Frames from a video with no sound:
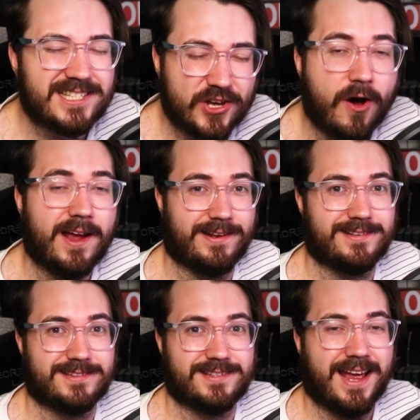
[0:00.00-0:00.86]

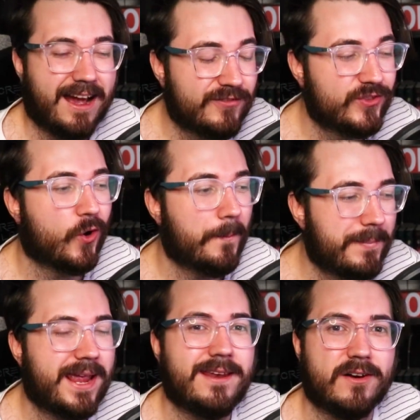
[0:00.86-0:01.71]
titans have not
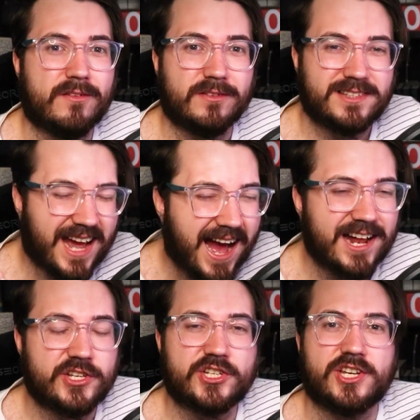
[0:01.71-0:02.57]
been
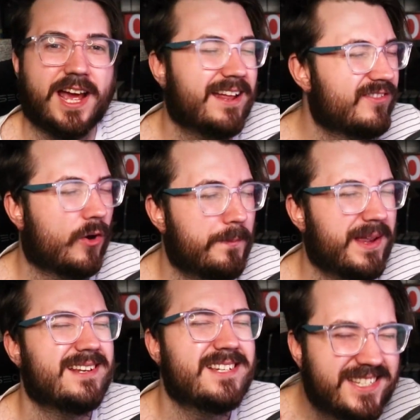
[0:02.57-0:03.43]
touched, had not
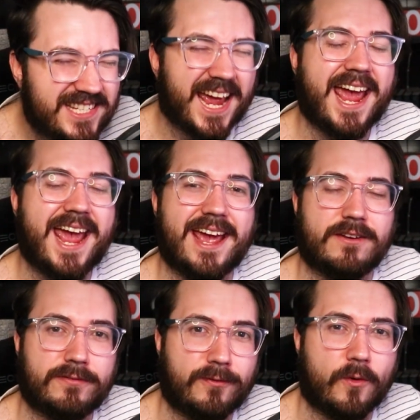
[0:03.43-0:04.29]
been
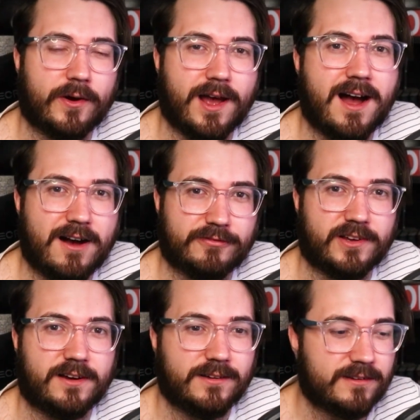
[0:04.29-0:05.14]
dared fought
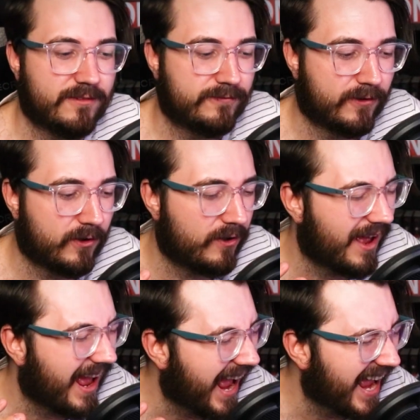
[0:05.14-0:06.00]
after for
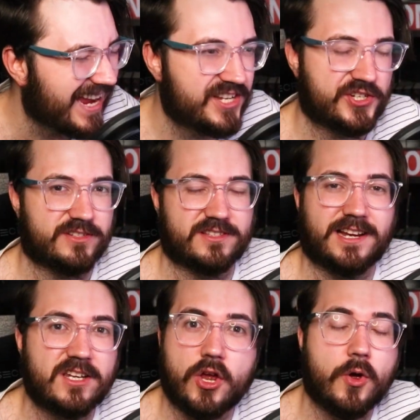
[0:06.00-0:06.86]
ages.
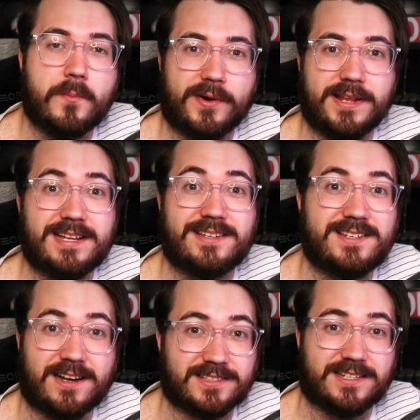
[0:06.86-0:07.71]
Like, nobody
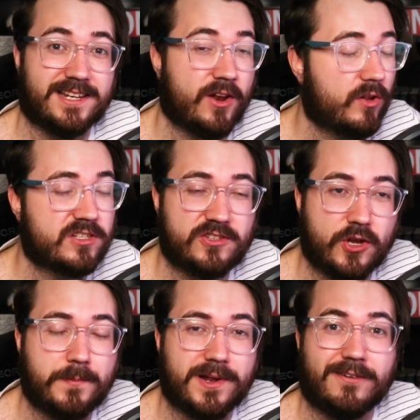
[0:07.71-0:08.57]
does it. They're not
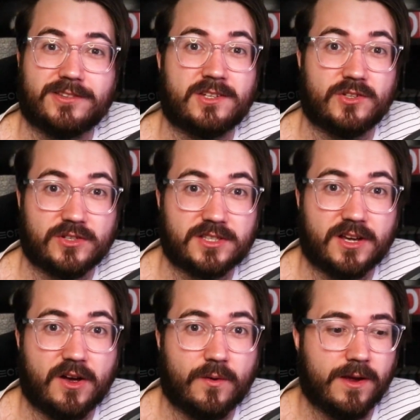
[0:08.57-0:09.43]
stupid enough to do so.